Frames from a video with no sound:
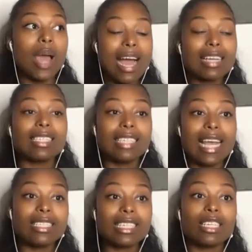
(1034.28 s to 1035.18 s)

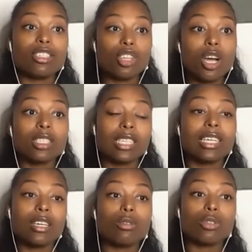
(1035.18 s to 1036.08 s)
accidentally shot and
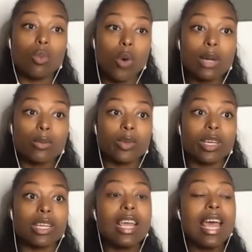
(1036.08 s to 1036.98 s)
killed a white
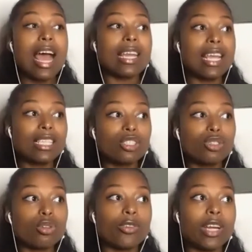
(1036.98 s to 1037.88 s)
woman, and his
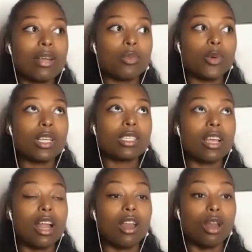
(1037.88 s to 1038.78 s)
story was
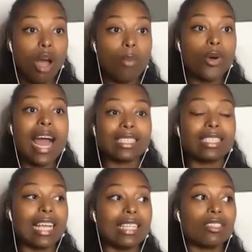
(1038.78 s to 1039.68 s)
a lot more
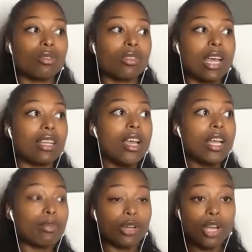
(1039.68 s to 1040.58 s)
accidental than
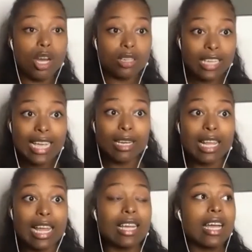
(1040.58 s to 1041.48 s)
the Breonna
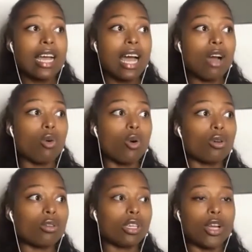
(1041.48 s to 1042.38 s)
Taylor or,
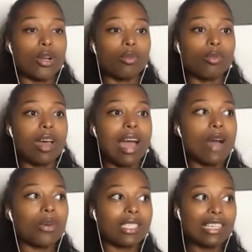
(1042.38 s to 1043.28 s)
how
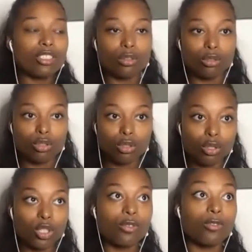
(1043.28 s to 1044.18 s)
intentional George
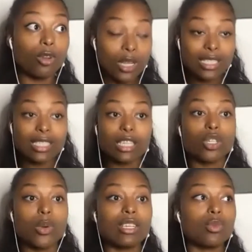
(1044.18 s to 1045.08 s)
Floyd's
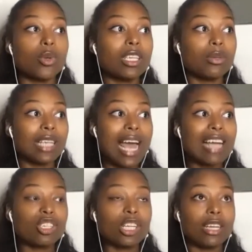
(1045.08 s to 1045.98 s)
situation was. He was
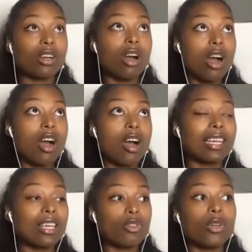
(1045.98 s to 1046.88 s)
actually in a car and
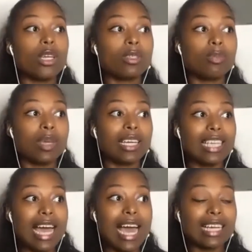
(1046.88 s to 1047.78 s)
he thought he was being
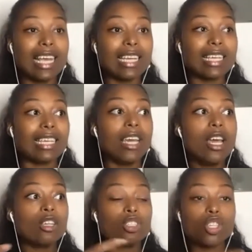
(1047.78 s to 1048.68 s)
attacked, and he
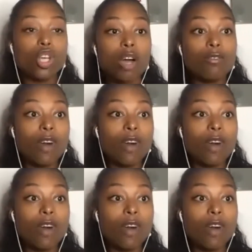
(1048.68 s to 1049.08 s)
shot